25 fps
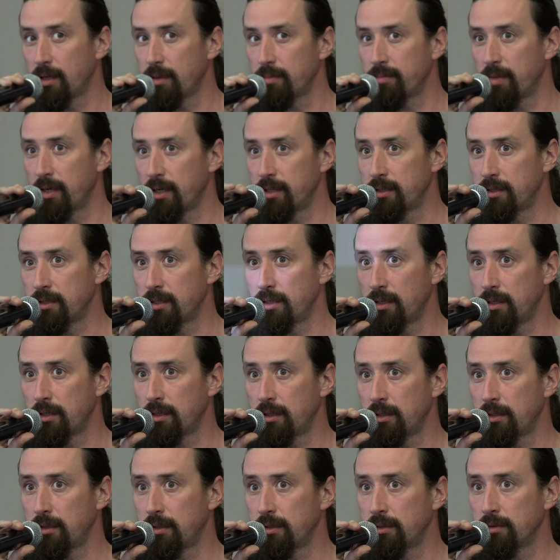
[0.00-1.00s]
but
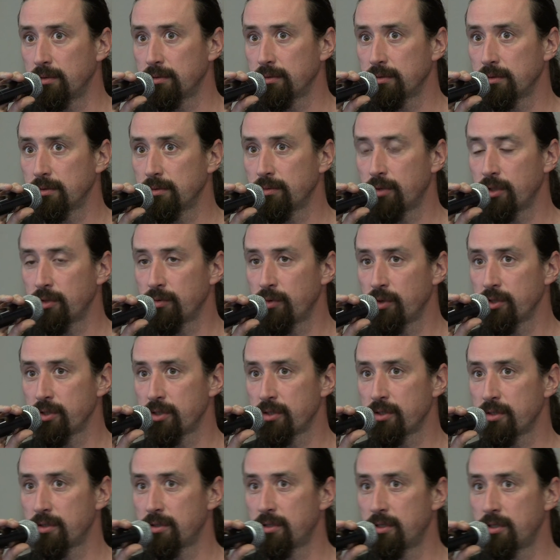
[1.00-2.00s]
uh, what
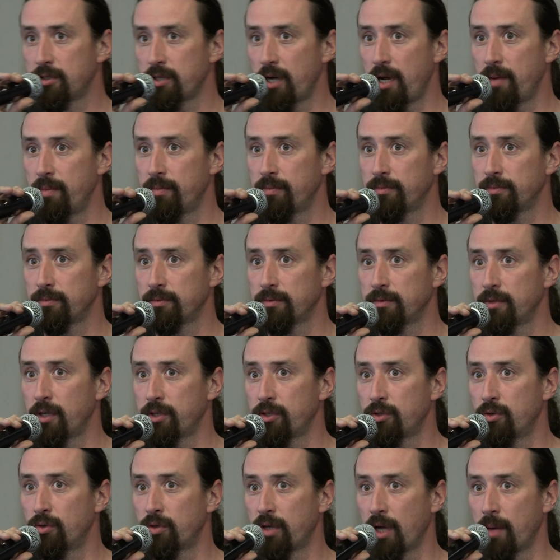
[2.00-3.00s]
was the time
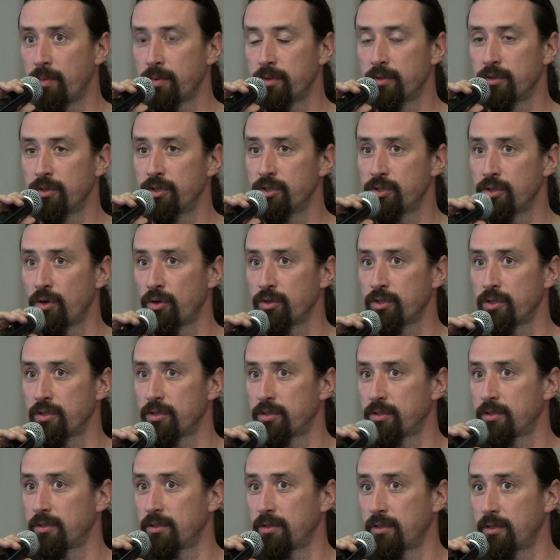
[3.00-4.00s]
that you kept the
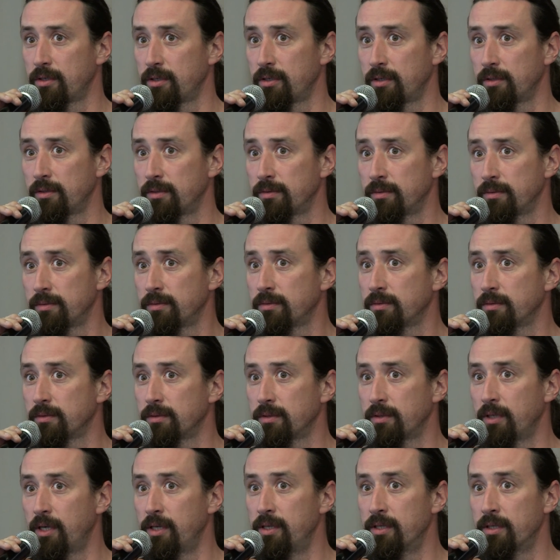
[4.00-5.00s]
resources uh,
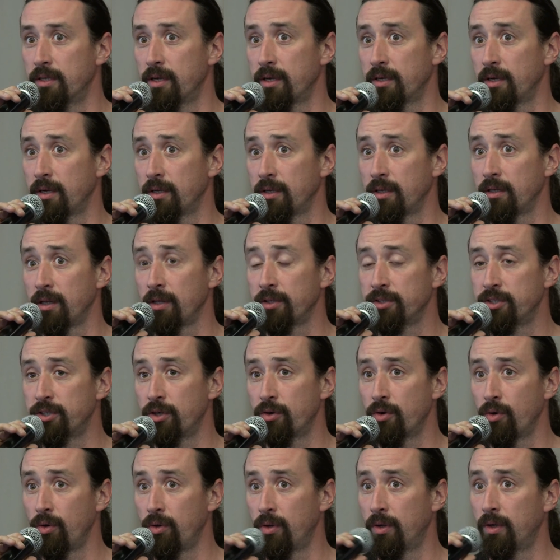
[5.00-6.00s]
in uh, L L D
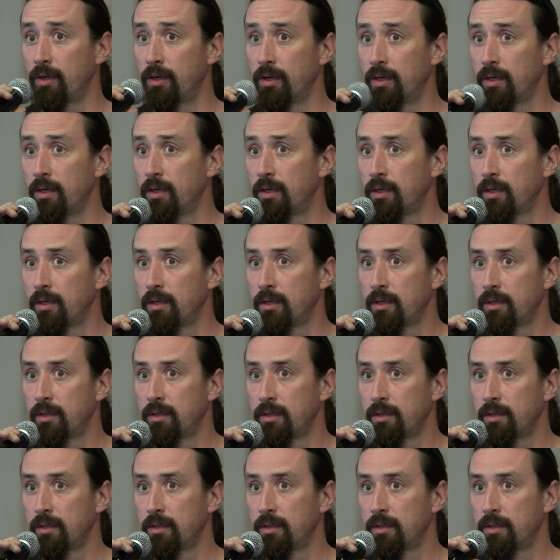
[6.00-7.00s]
rule?
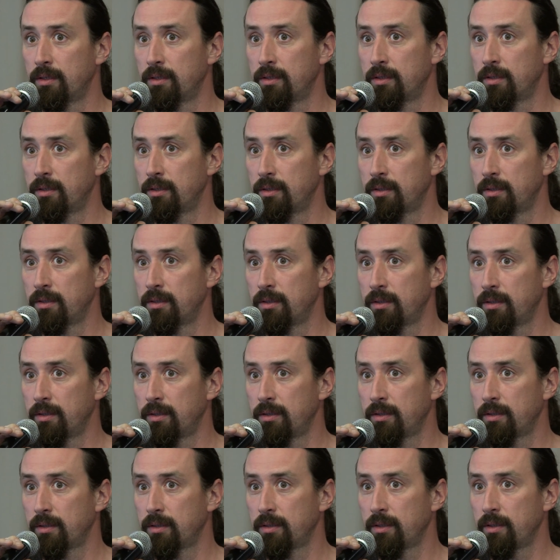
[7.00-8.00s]
What was the
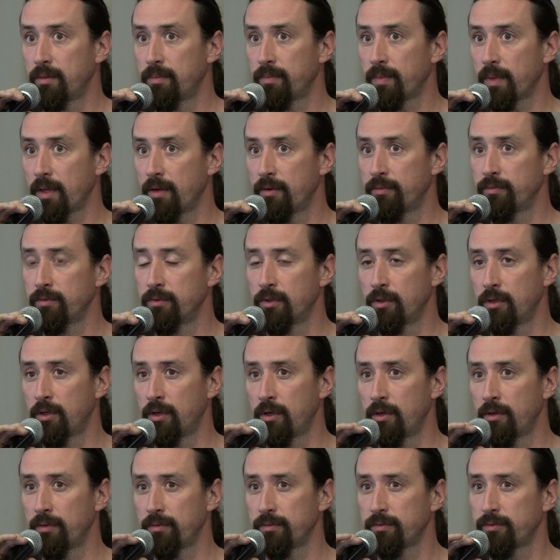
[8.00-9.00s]
time?
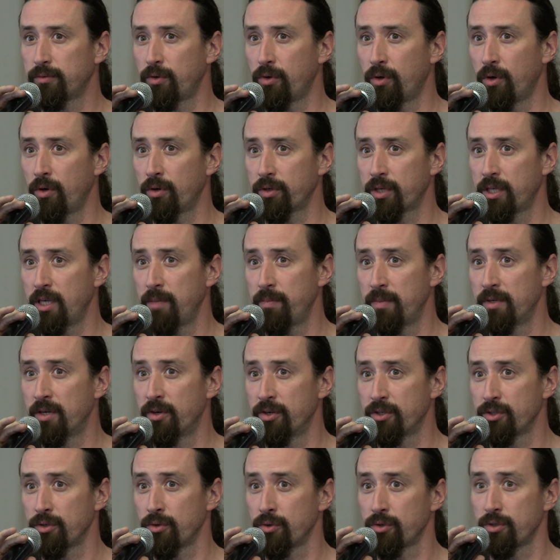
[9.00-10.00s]
Uh, for keeping
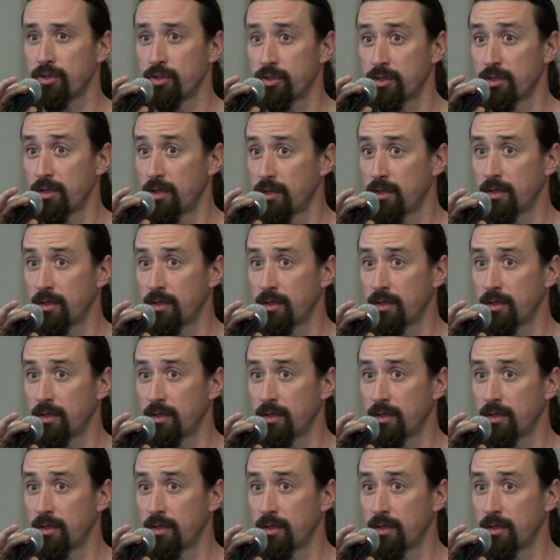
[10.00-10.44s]
resources.